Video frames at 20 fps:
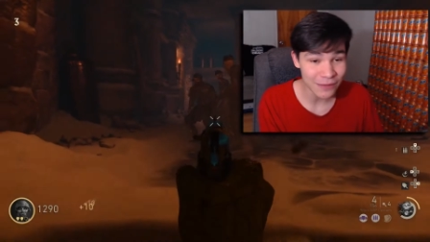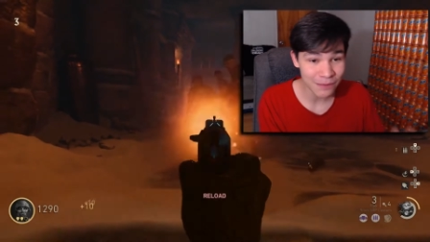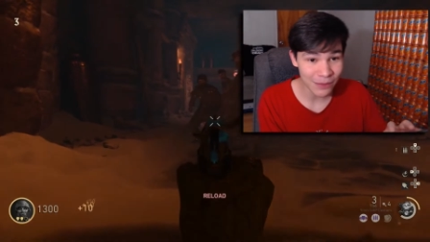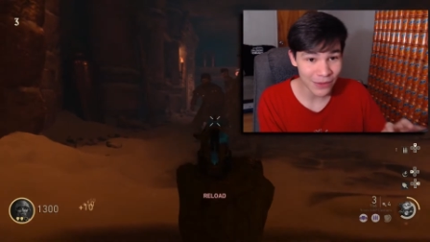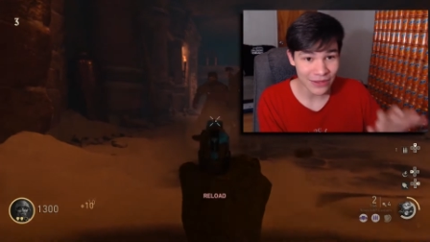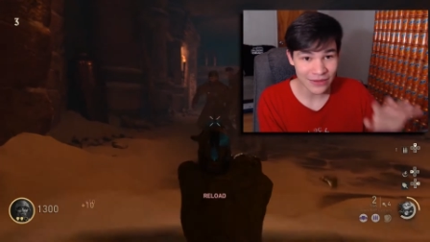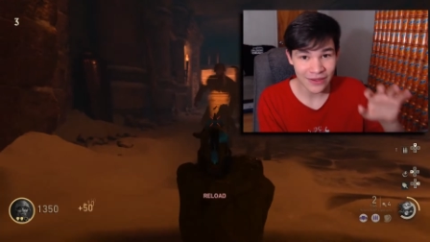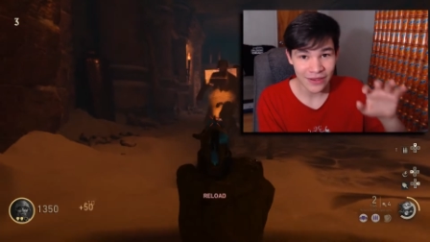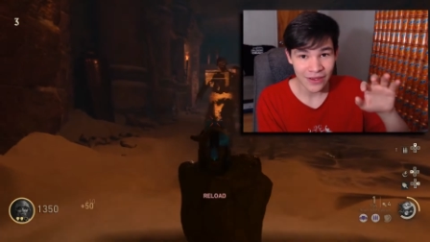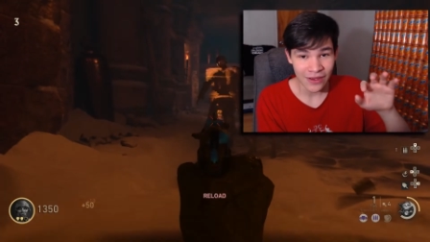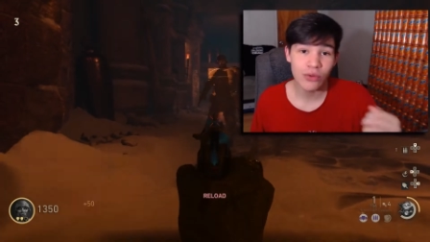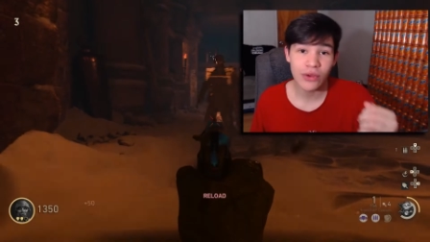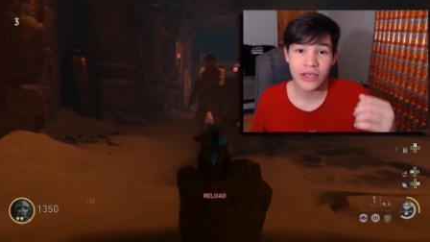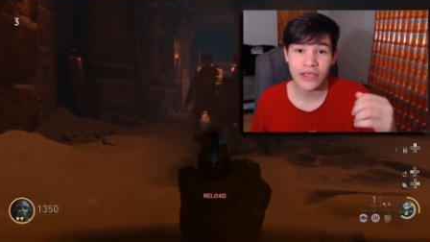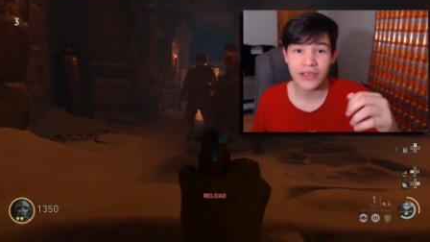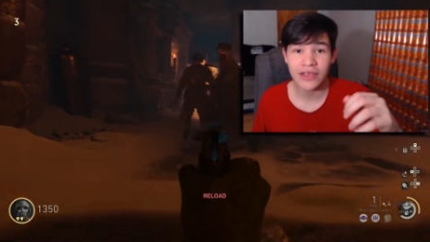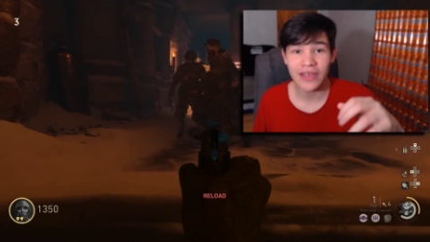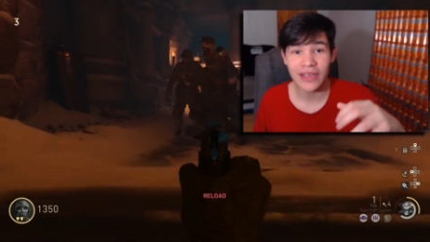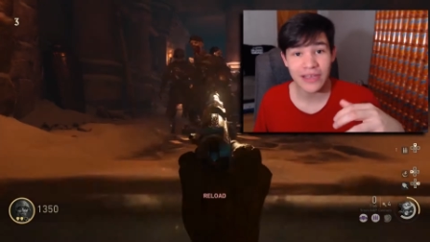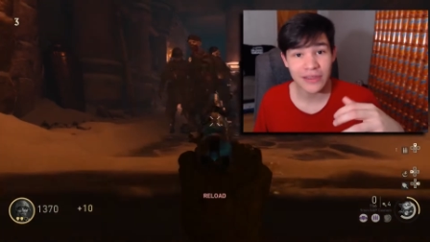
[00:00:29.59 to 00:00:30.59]
But
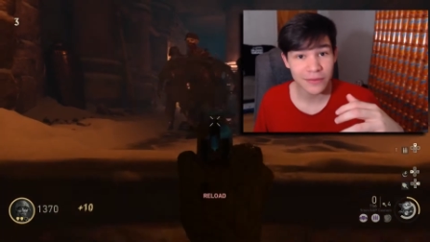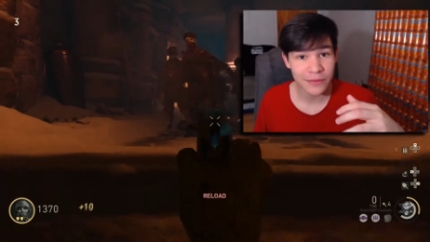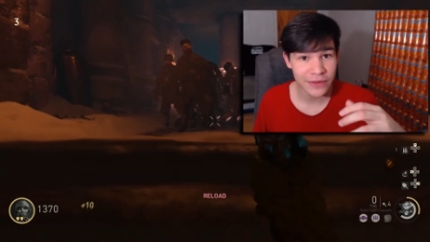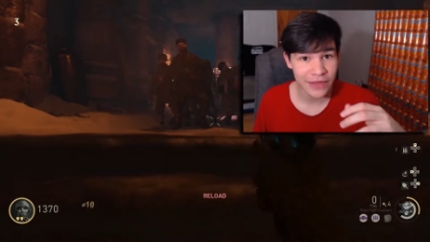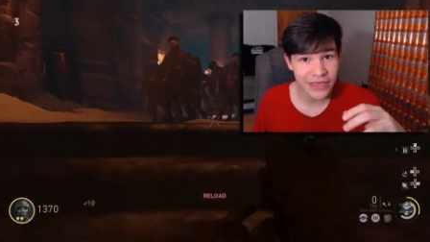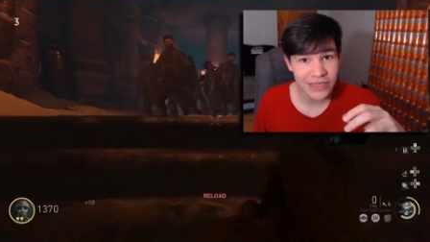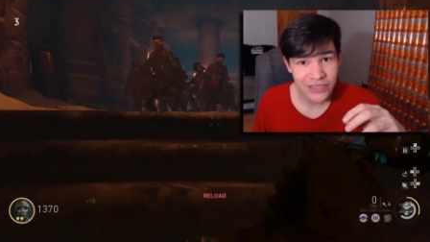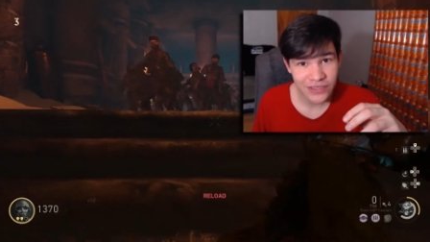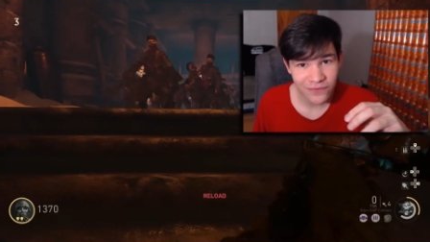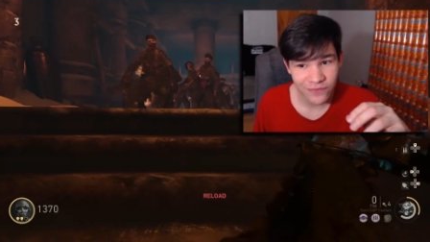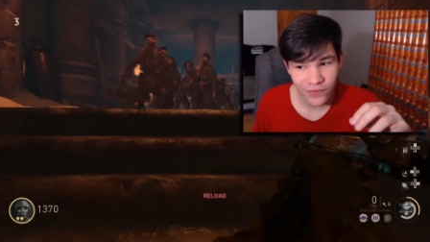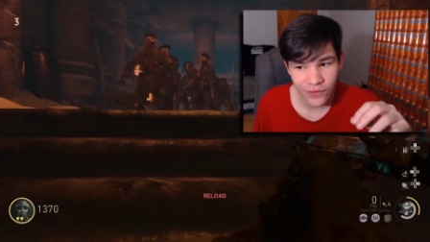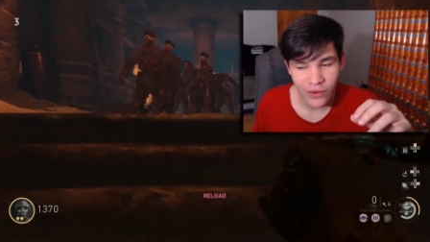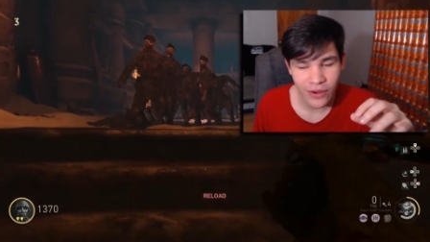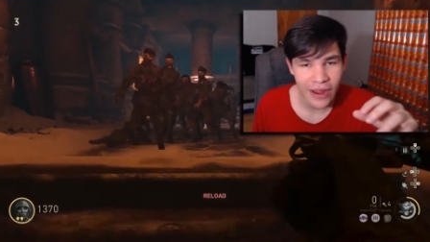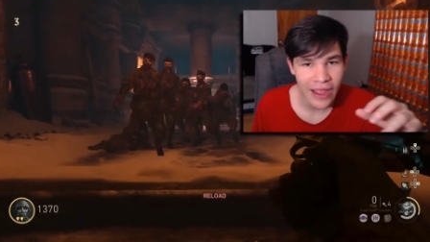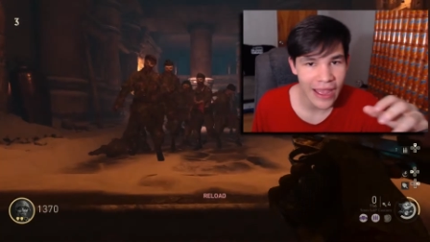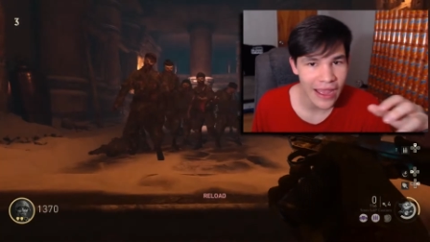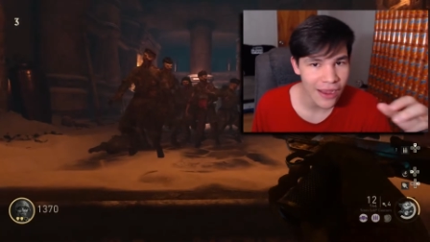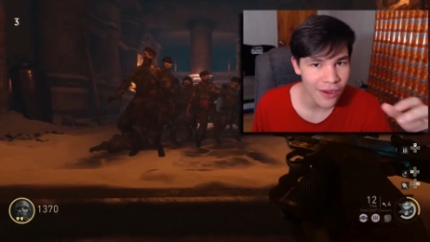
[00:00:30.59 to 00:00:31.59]
quick explanation for
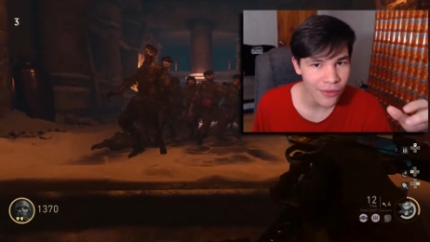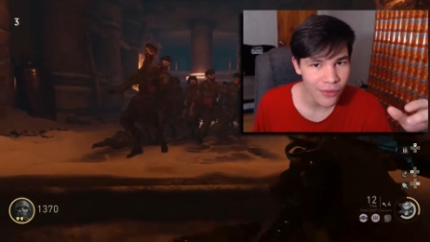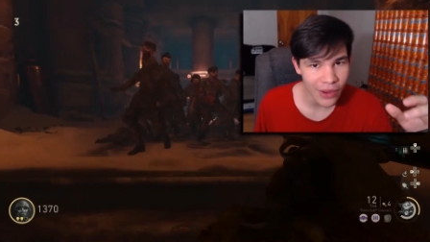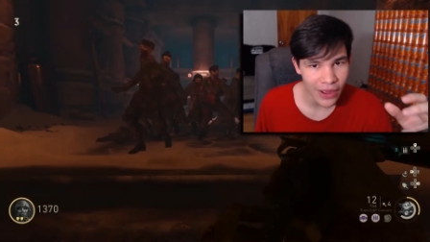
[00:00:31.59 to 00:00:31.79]
how